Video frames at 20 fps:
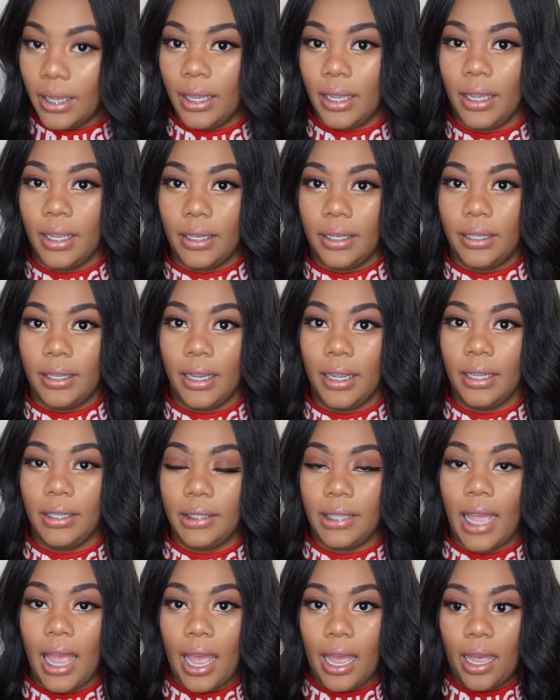It does
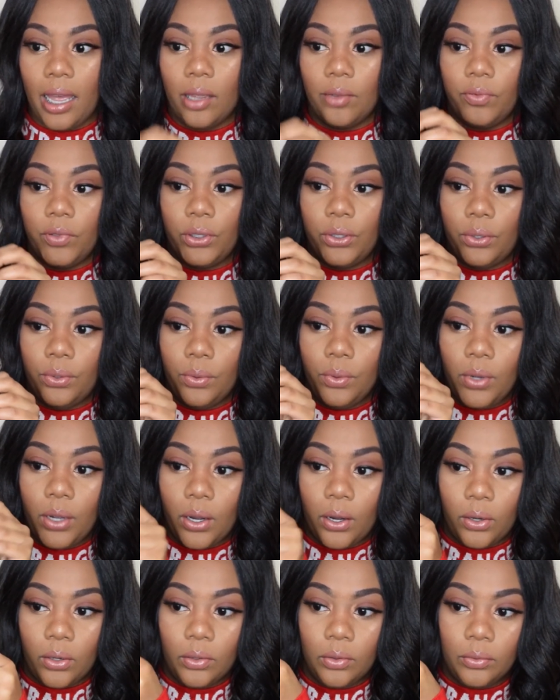have two
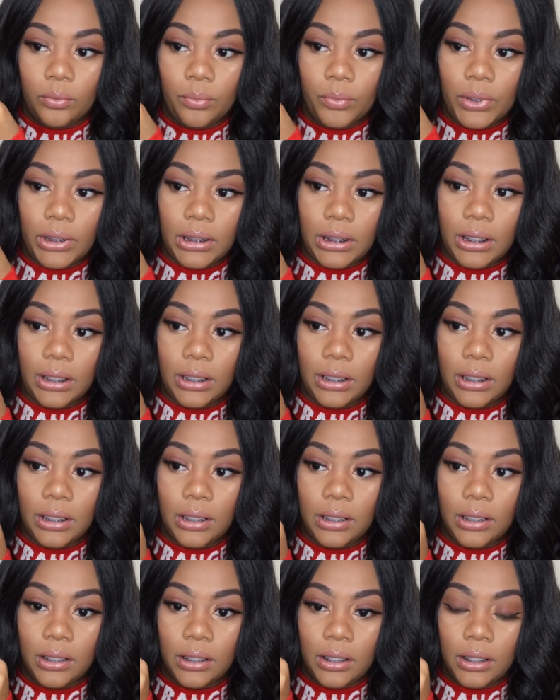combs
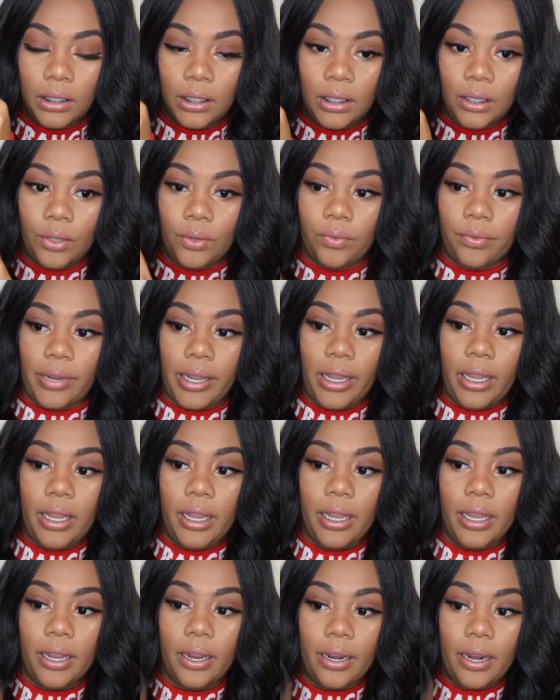right
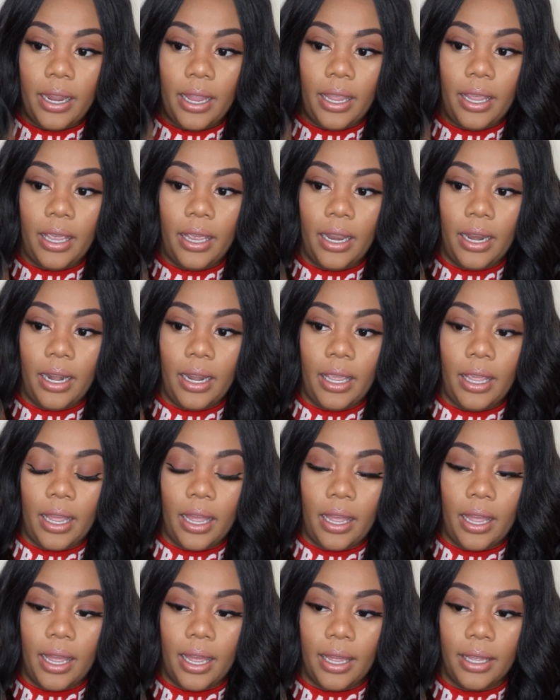here. And it
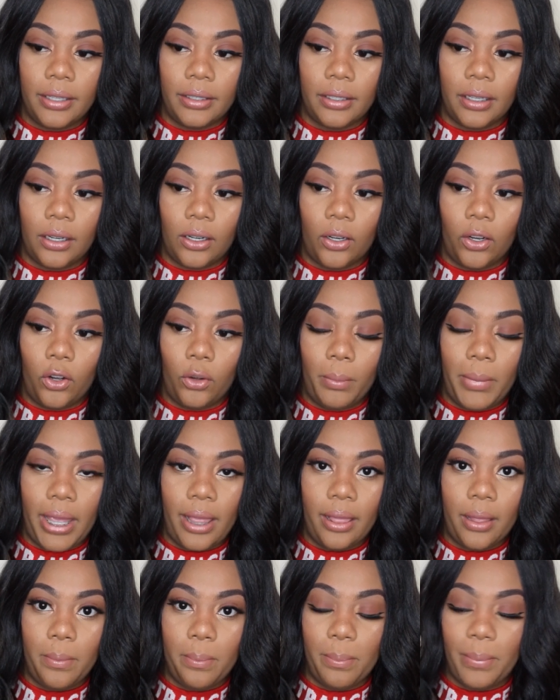has a comb
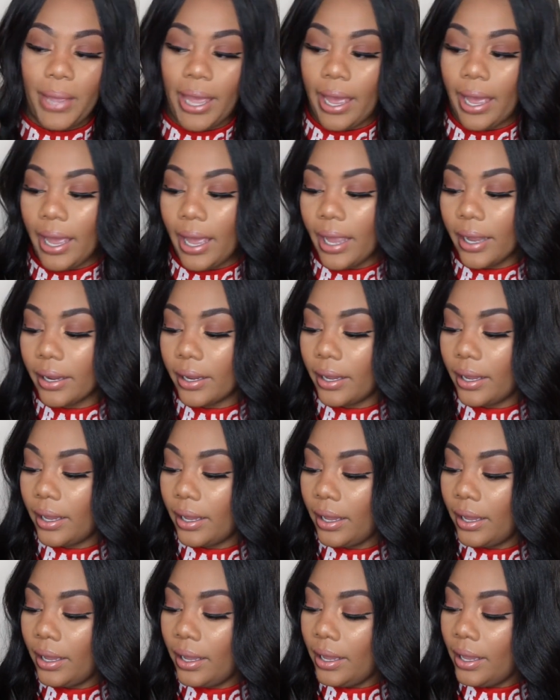in the back.
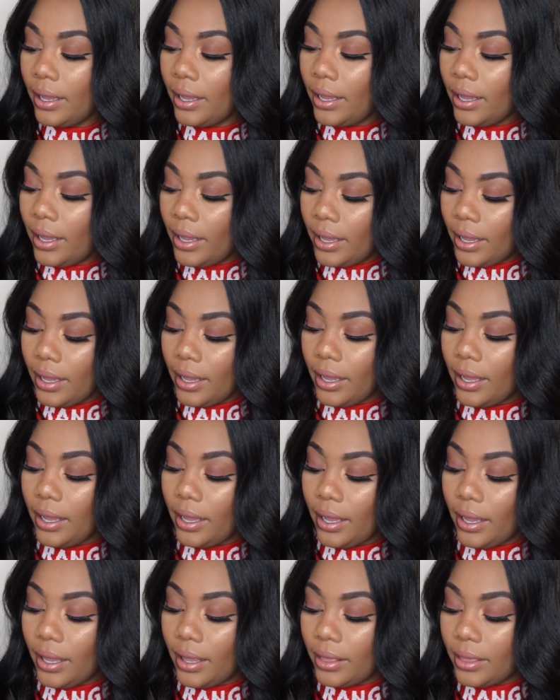
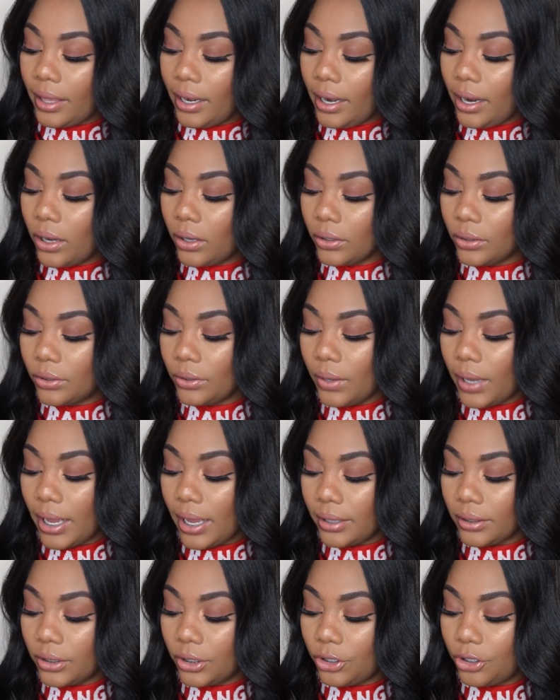And then it also
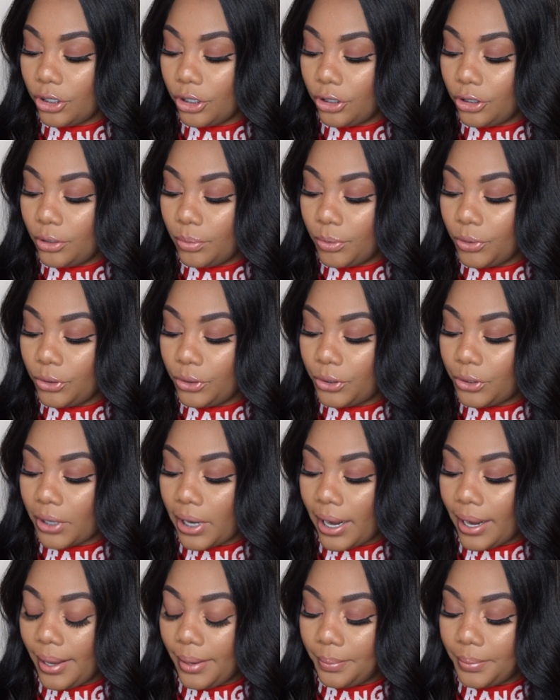has adjustable
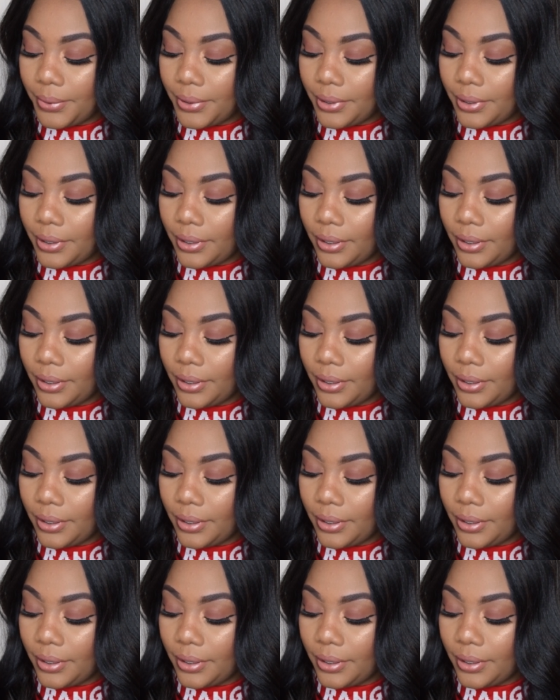straps.